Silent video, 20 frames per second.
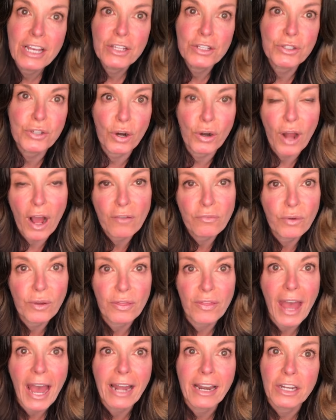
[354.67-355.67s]
Start off with
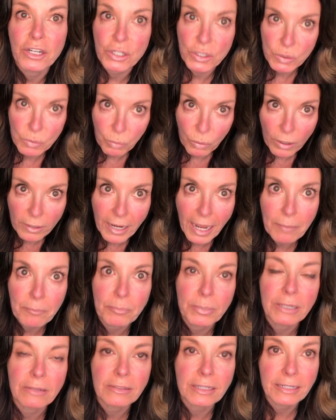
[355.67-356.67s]
that and just work on
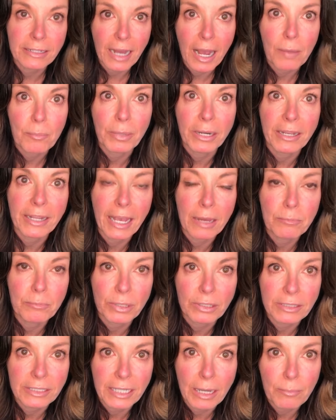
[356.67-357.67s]
building up, and again,
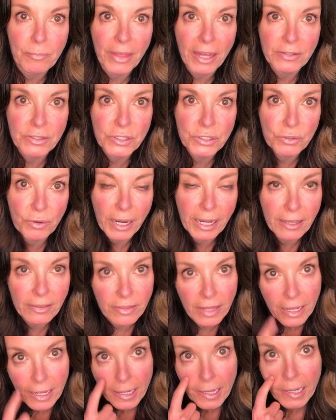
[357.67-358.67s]
building up that strength.
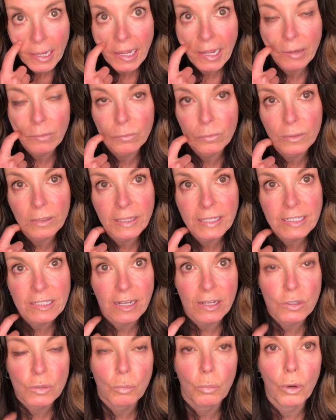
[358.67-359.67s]
It really
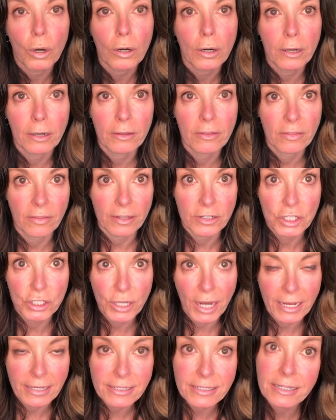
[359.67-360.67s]
does work the
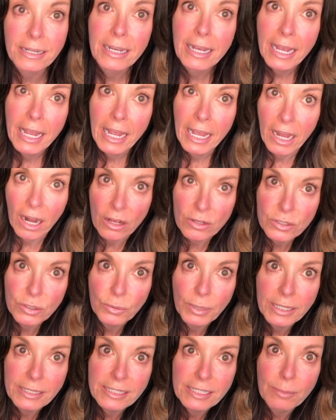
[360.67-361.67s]
chest, also
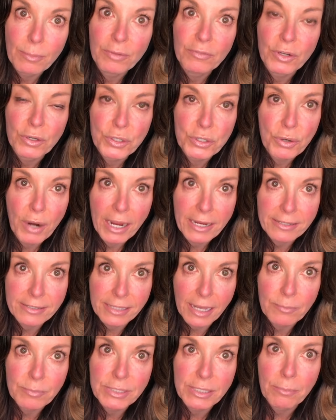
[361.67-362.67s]
get some of your
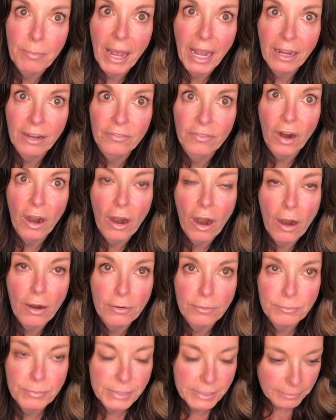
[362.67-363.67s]
triceps, the back our
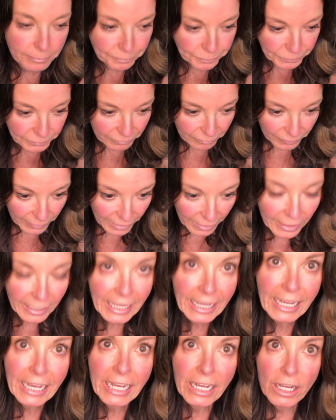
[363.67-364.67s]
arms.
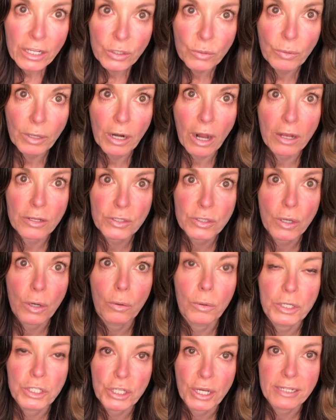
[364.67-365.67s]
You can
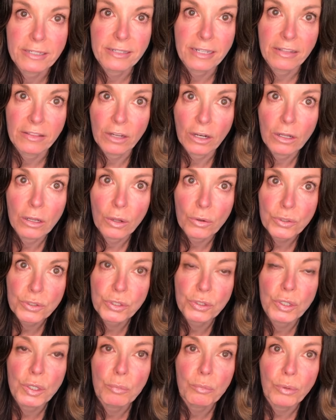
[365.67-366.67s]
also adjust it. The
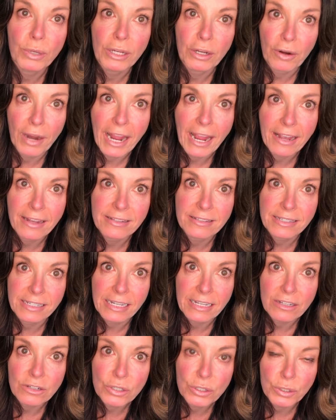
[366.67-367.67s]
closer you bring your hands
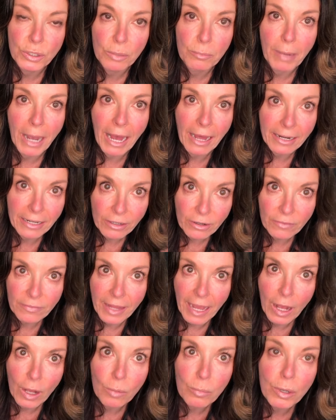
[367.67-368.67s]
into your body or
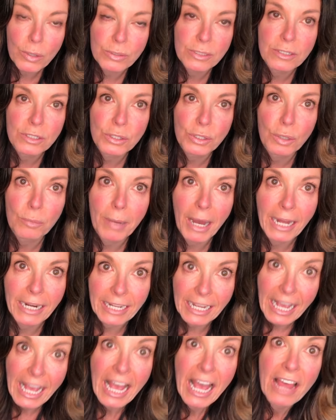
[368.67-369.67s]
the elbows into your
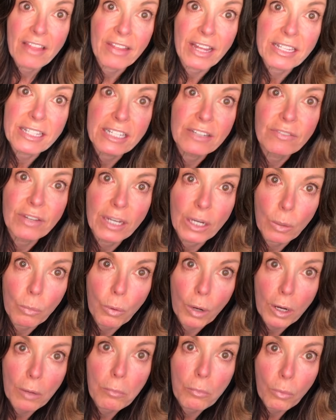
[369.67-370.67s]
body, that's even going to
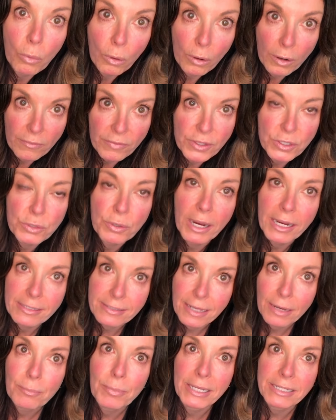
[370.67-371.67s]
work more of the
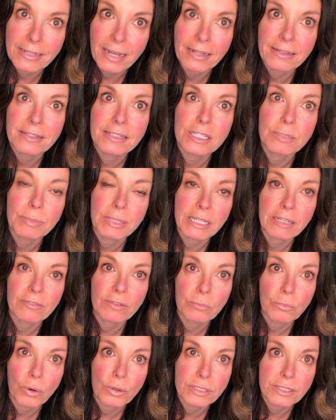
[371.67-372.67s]
tricep. It tends to be
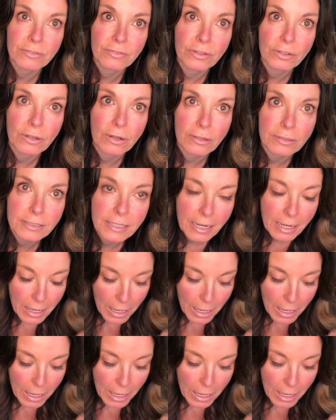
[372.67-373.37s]
even more difficult.